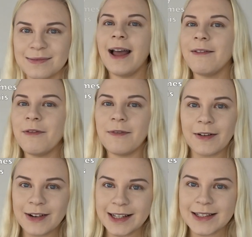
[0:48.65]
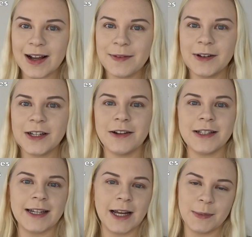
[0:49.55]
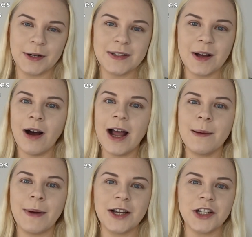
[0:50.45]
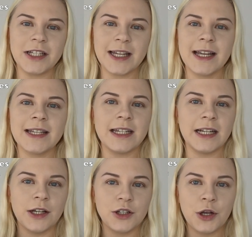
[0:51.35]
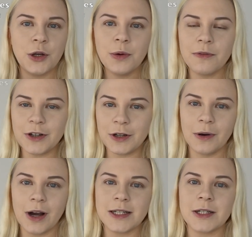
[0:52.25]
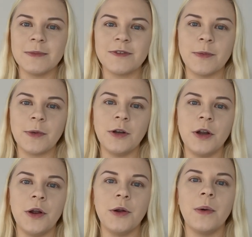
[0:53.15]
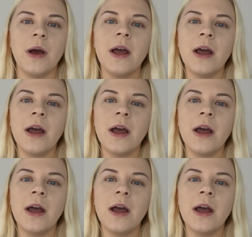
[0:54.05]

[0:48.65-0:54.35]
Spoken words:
I have a very exciting video today because I am actually testing two of the new items from the new